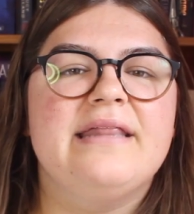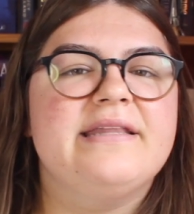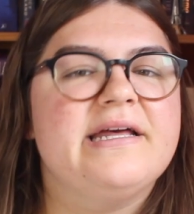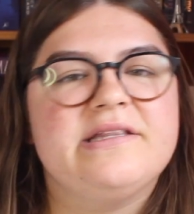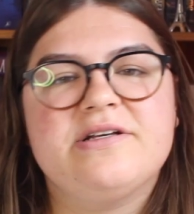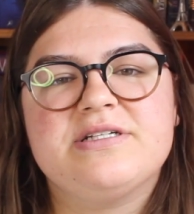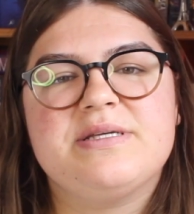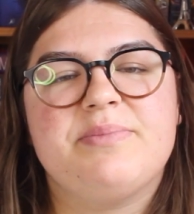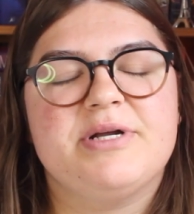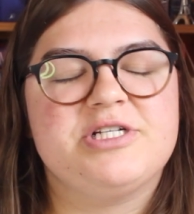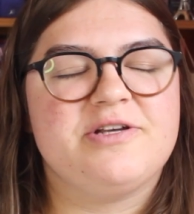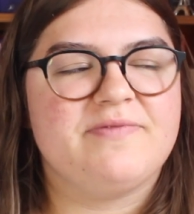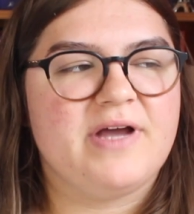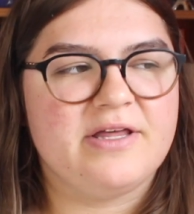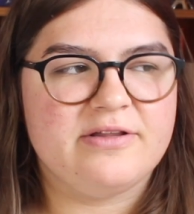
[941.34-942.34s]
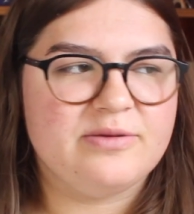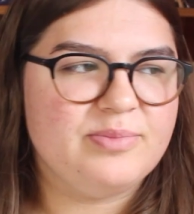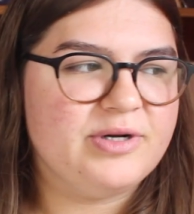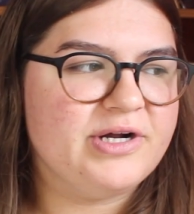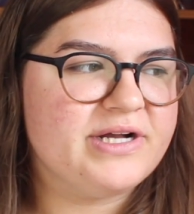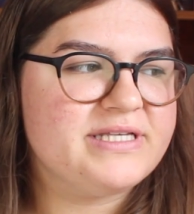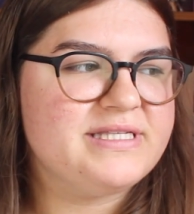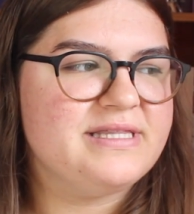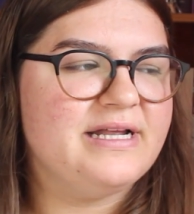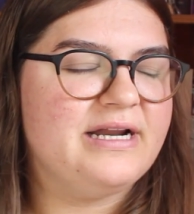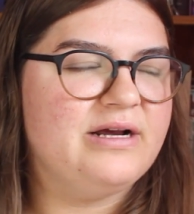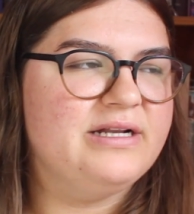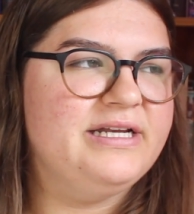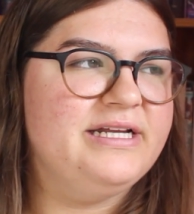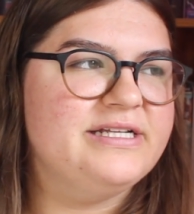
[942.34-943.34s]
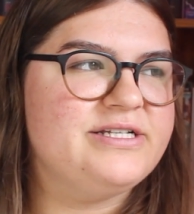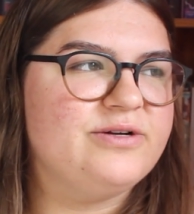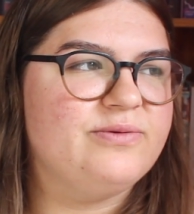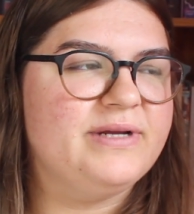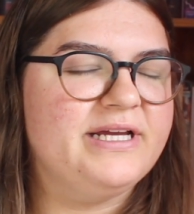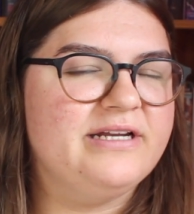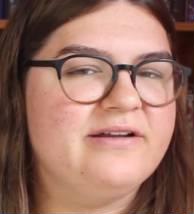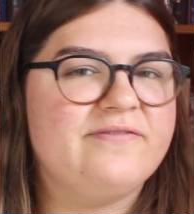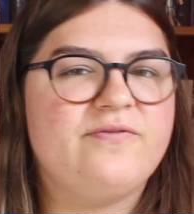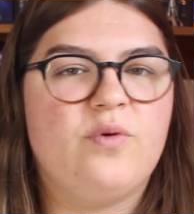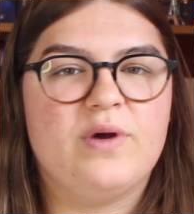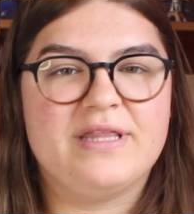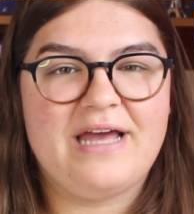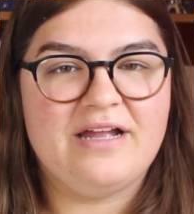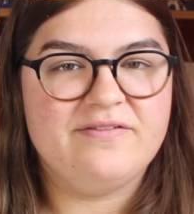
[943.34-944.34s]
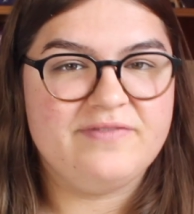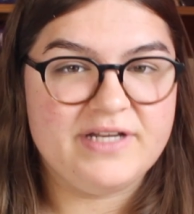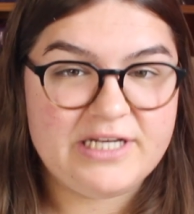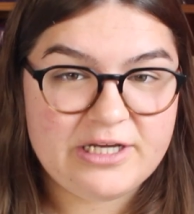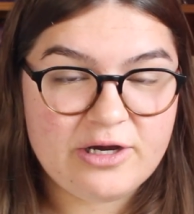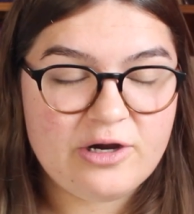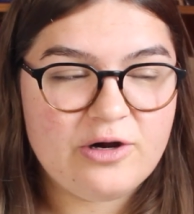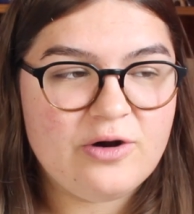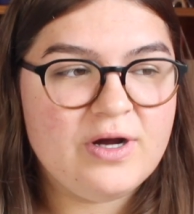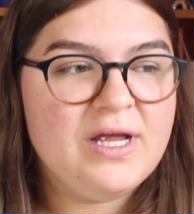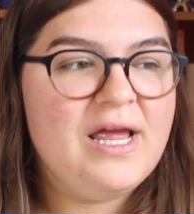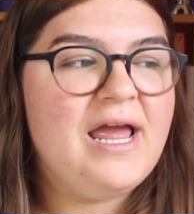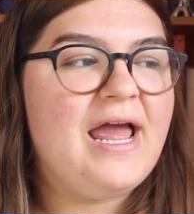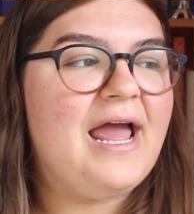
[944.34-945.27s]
and then there's a bunch of other books that I need to read for that video,